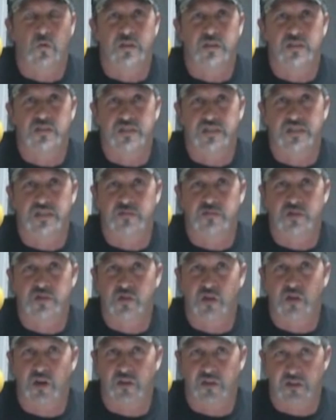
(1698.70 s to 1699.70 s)
or you just
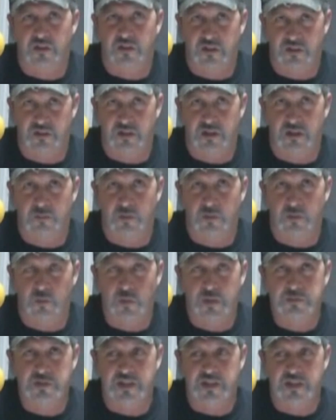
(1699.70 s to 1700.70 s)
give us a call there at the
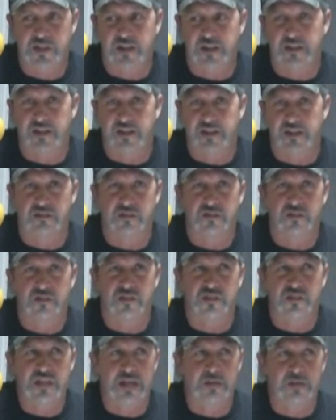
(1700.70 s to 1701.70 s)
number on the website, and
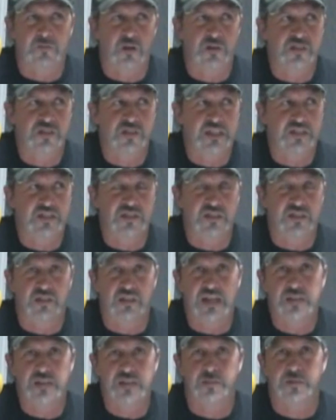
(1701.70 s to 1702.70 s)
you can sign up for our
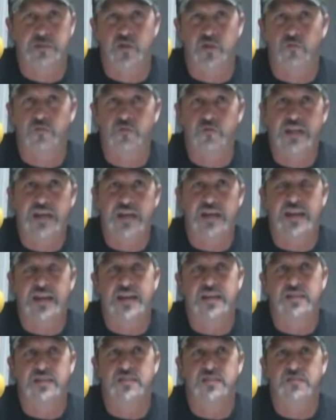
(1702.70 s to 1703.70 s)
CHL class. But don't
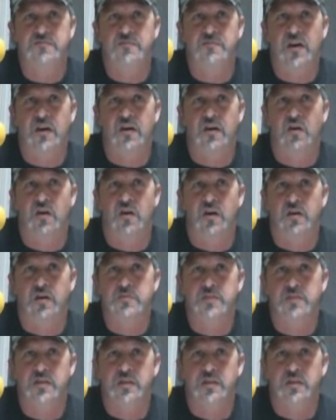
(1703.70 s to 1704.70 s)
forget, A&C
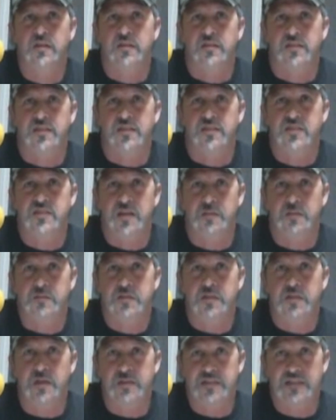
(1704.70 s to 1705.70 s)
Firearms, this
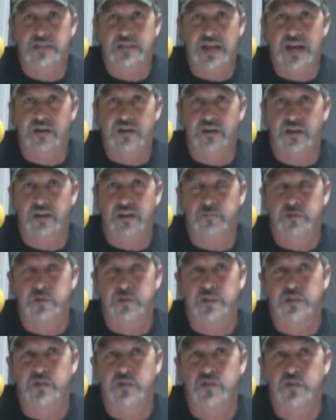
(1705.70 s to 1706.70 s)
upcoming Saturday
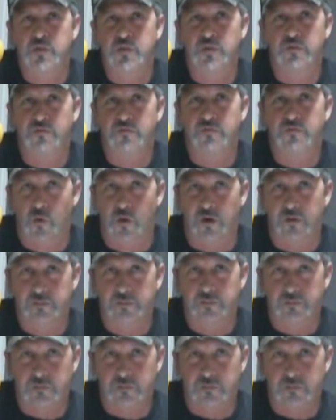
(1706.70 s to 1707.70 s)
between 2 and
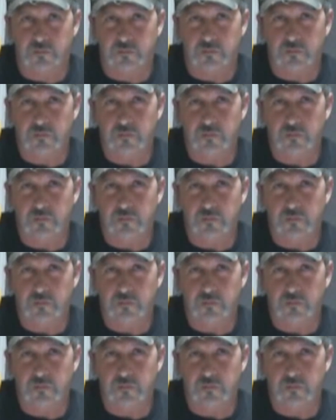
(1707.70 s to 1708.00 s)
4.